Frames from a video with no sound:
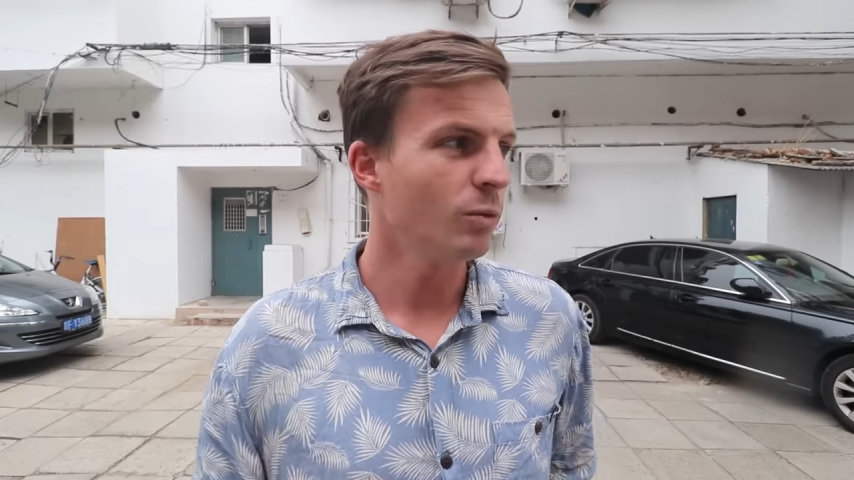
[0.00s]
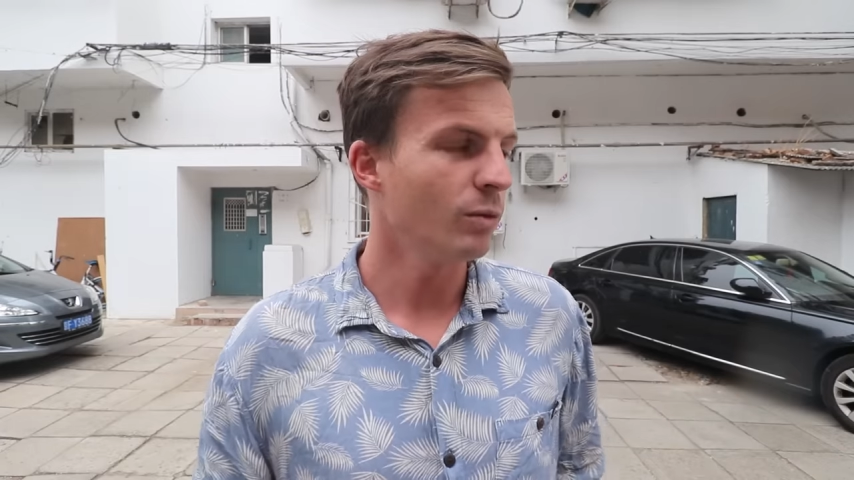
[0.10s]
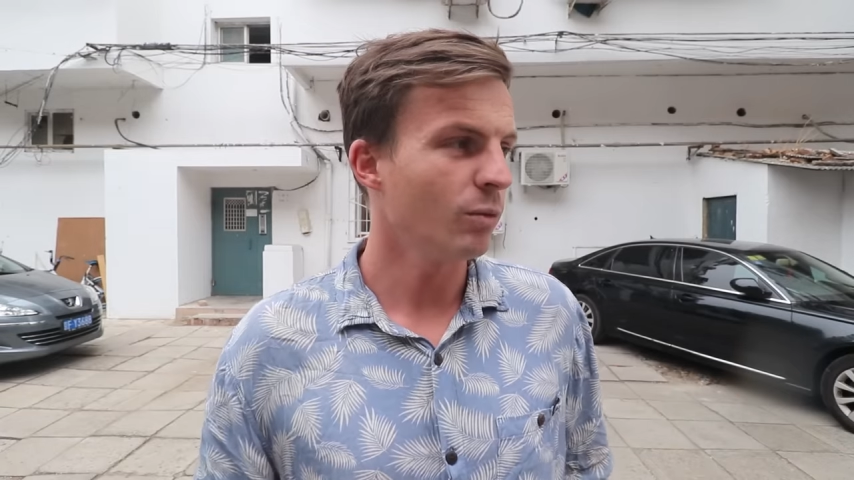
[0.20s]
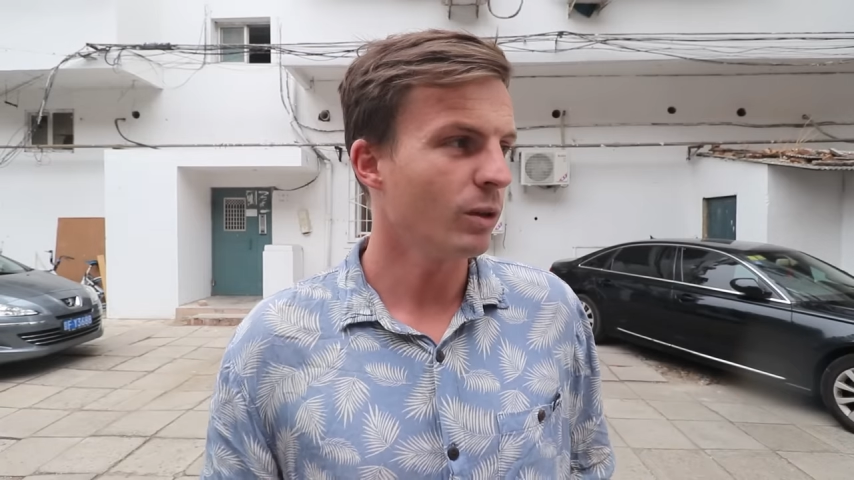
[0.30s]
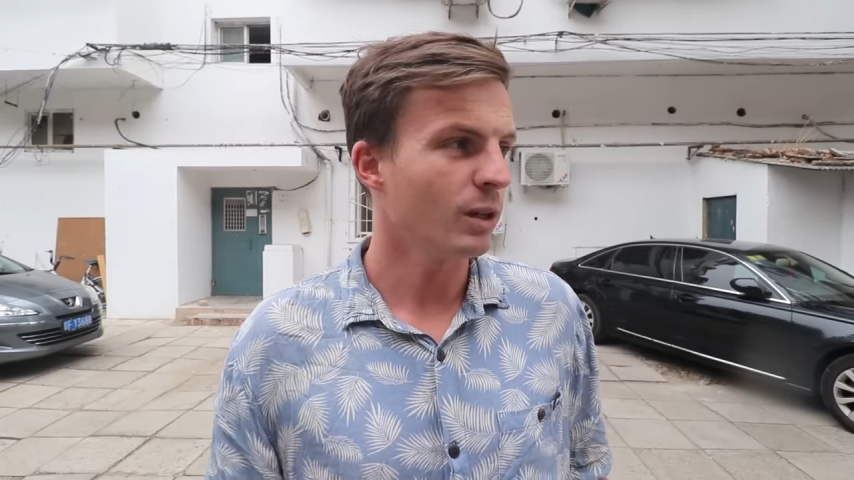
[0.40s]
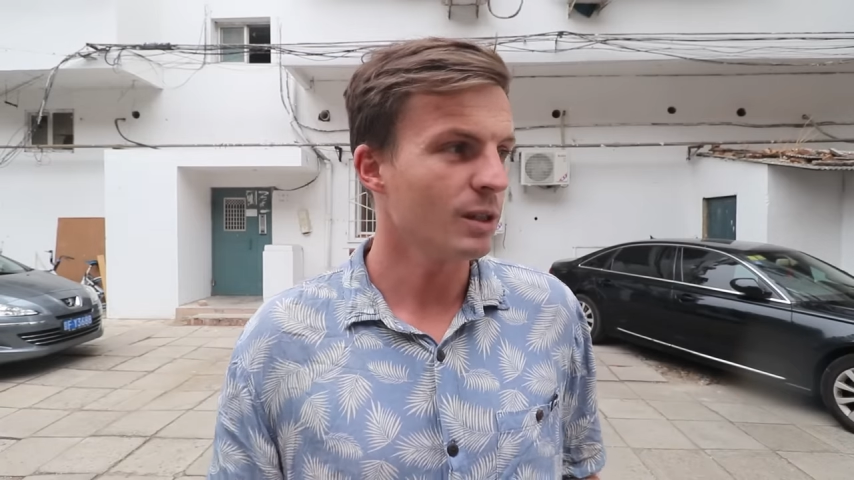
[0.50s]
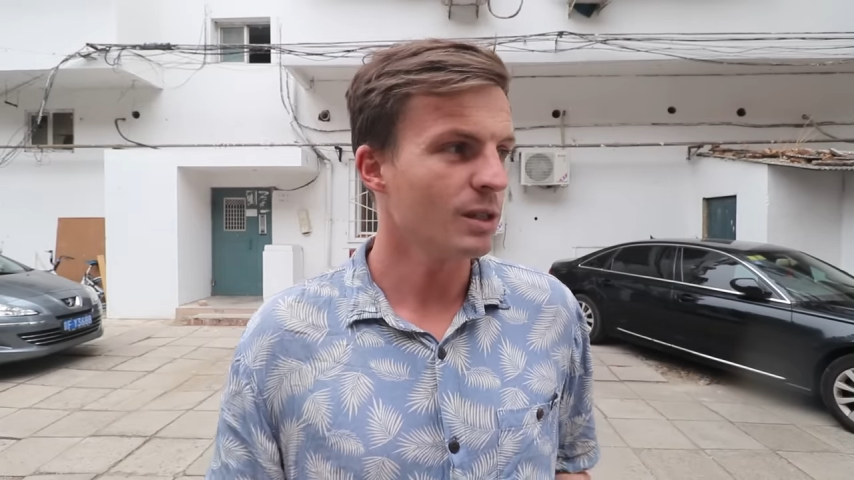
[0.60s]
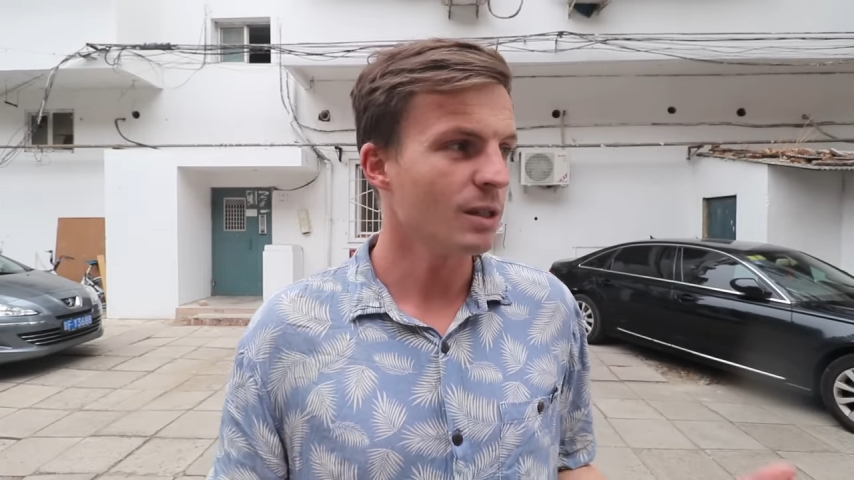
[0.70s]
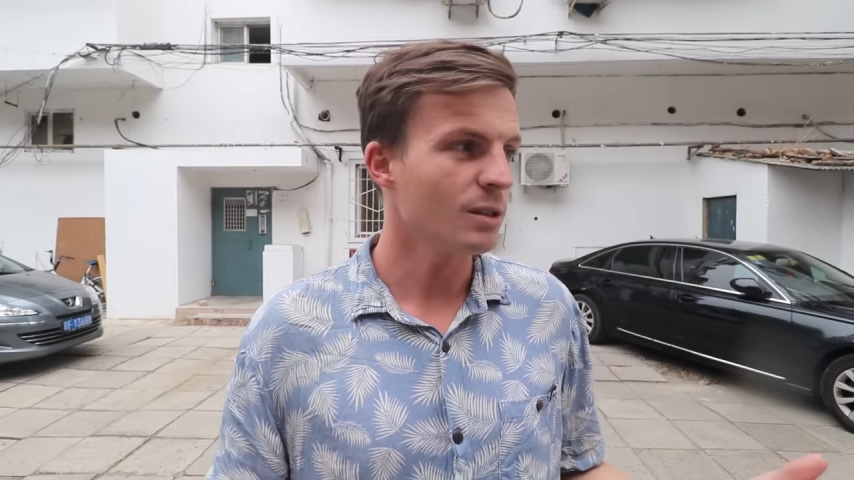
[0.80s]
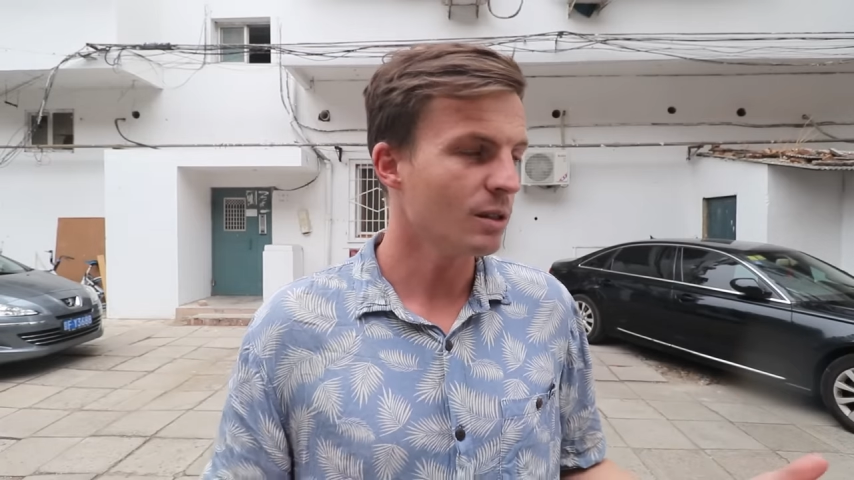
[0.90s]
with what they could
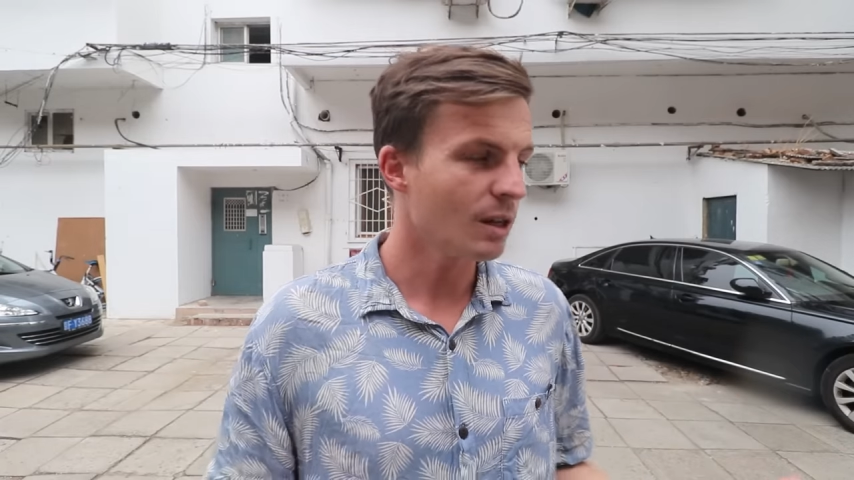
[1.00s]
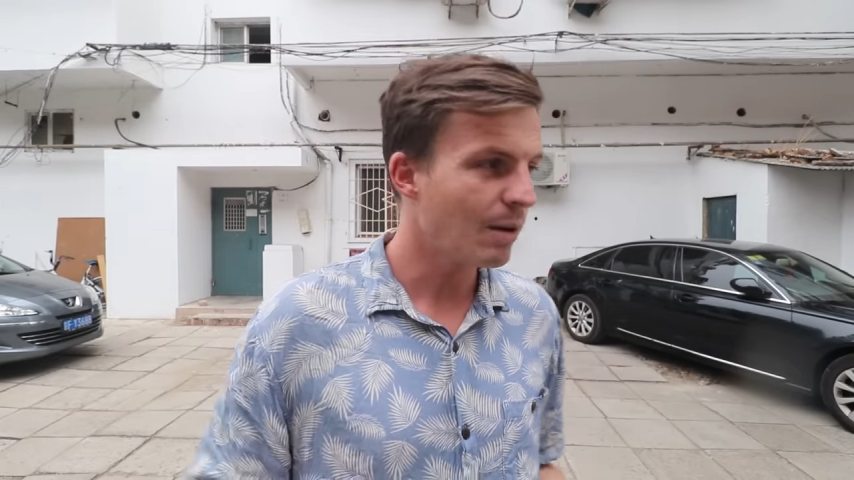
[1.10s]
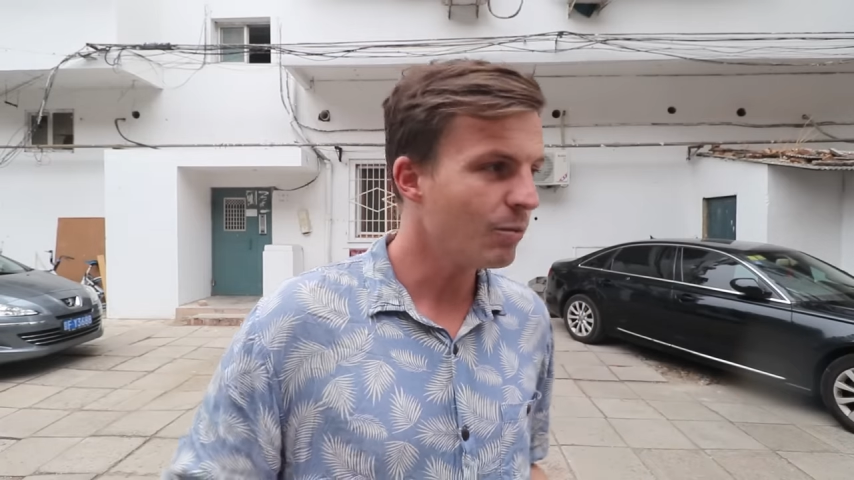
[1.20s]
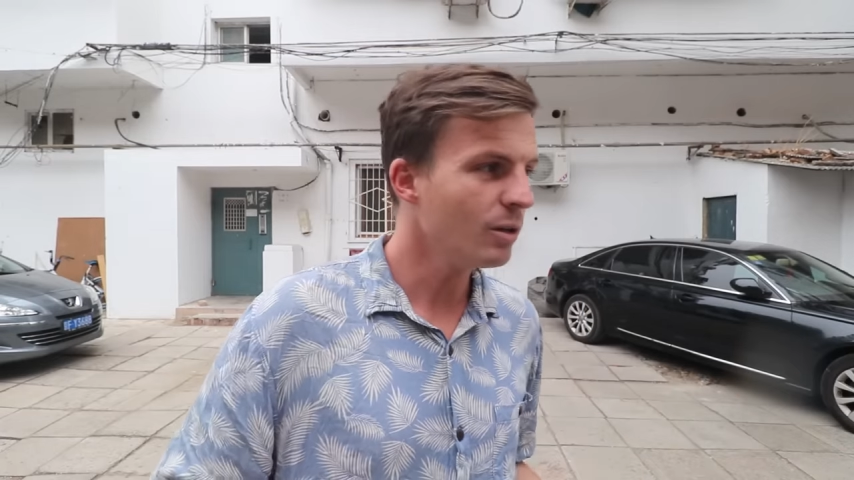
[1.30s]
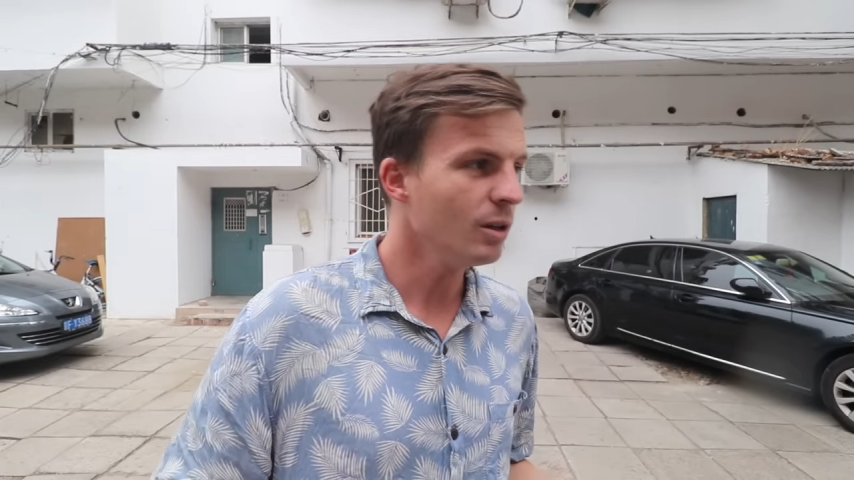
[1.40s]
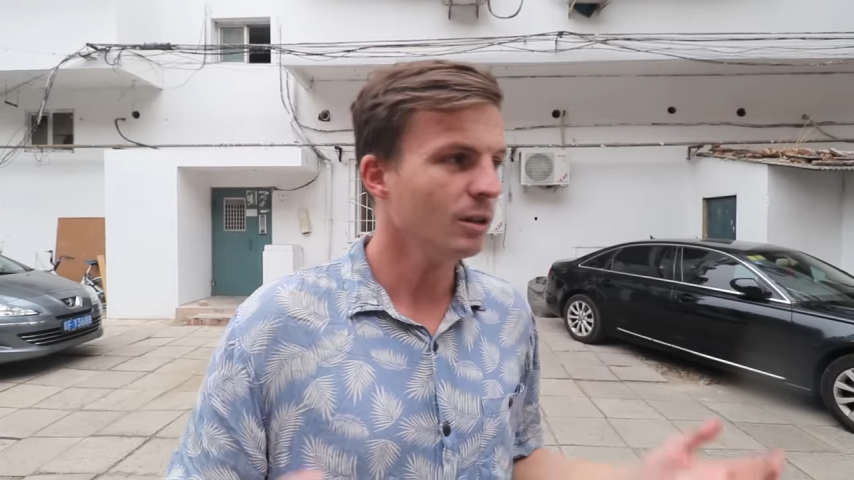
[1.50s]
say to the camera,